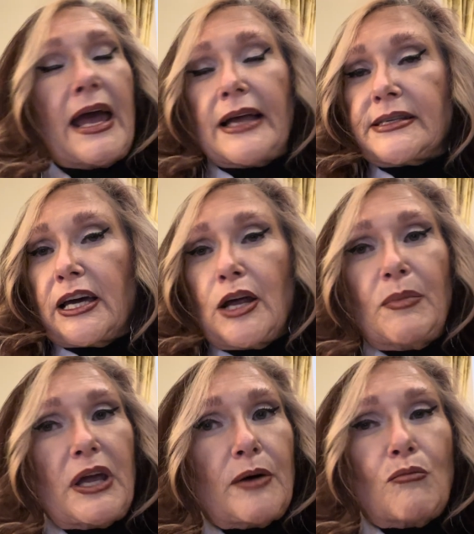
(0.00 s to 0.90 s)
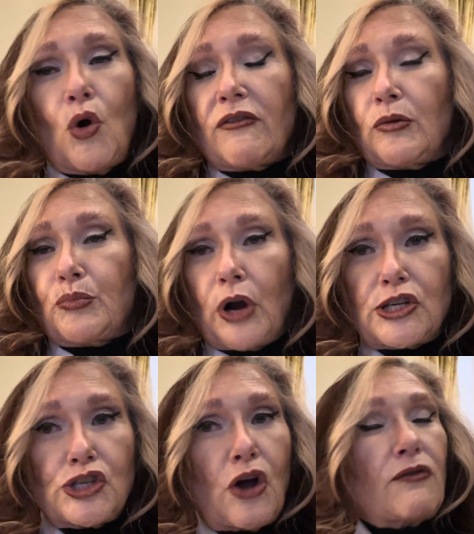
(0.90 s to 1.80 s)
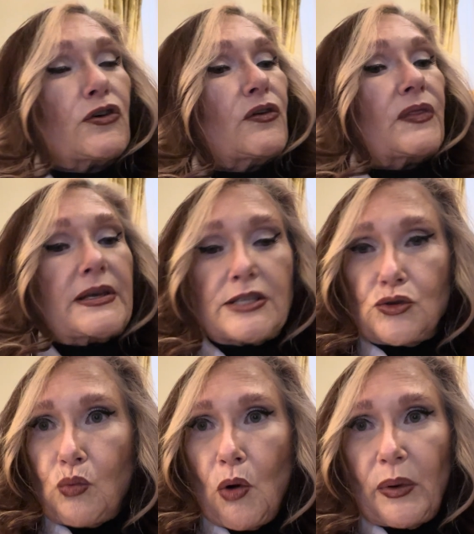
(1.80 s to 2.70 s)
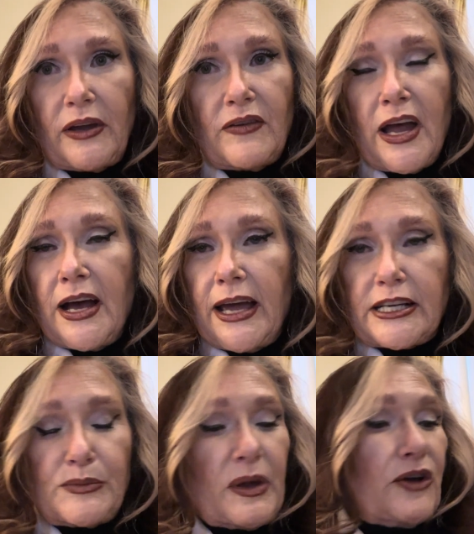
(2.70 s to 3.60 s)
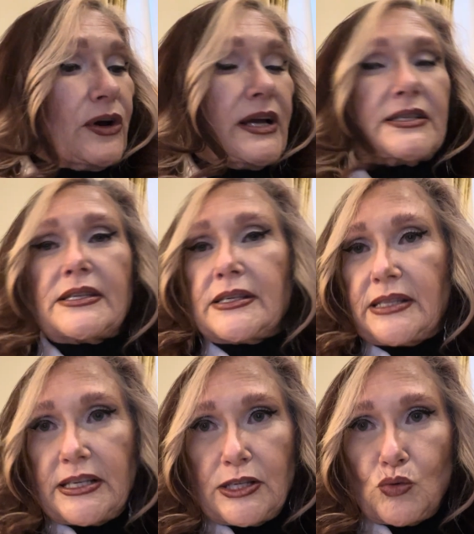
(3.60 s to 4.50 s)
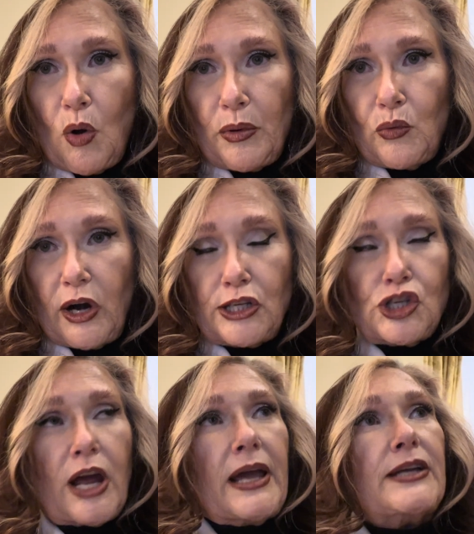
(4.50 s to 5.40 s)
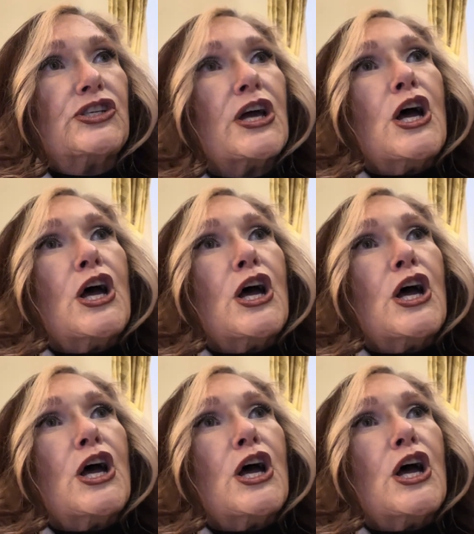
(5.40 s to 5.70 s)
It's going to be more of a brush over. This is what we've experienced. This is what we want to change.